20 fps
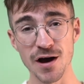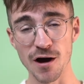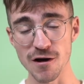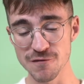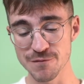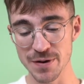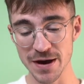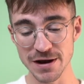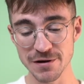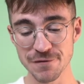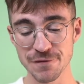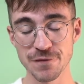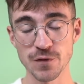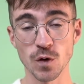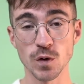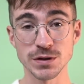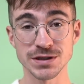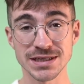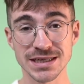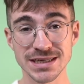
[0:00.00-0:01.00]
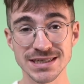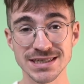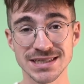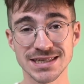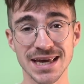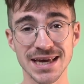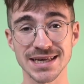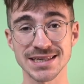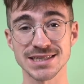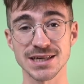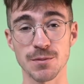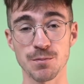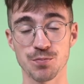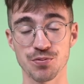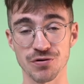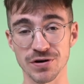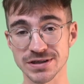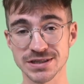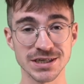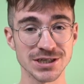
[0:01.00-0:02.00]
I've paid 46
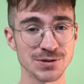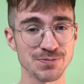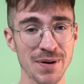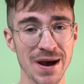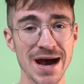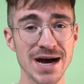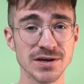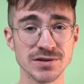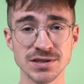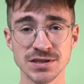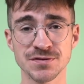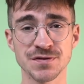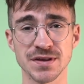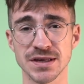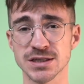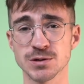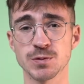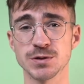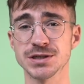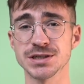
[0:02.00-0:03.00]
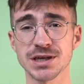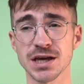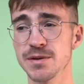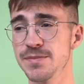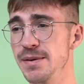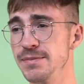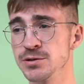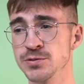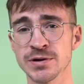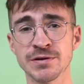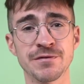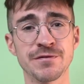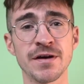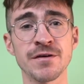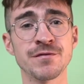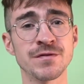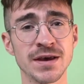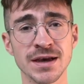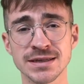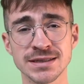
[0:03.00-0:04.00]
British pounds for this, which is going to be between
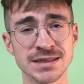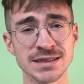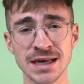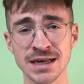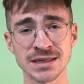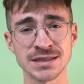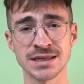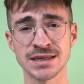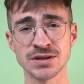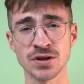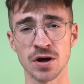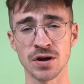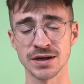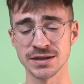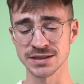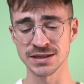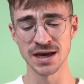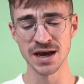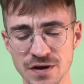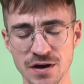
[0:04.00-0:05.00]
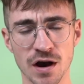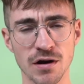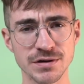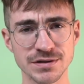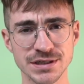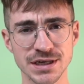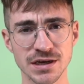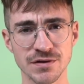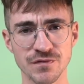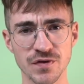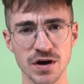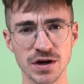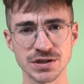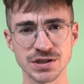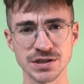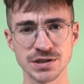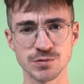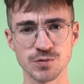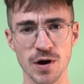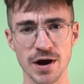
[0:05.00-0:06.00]
$50 and $60. The currency
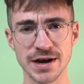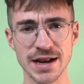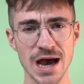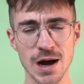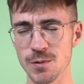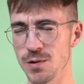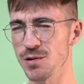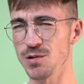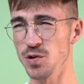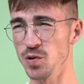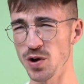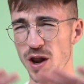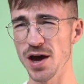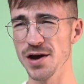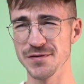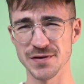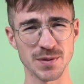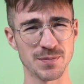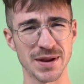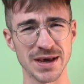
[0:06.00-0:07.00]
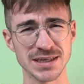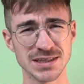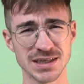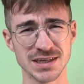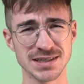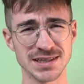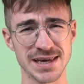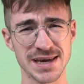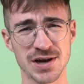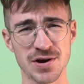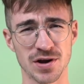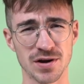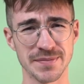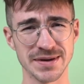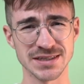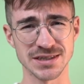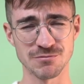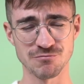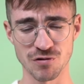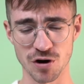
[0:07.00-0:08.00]
conversions right now are all over the place because the
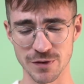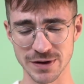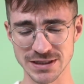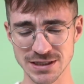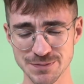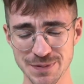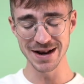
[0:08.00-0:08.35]
economy's in ruins.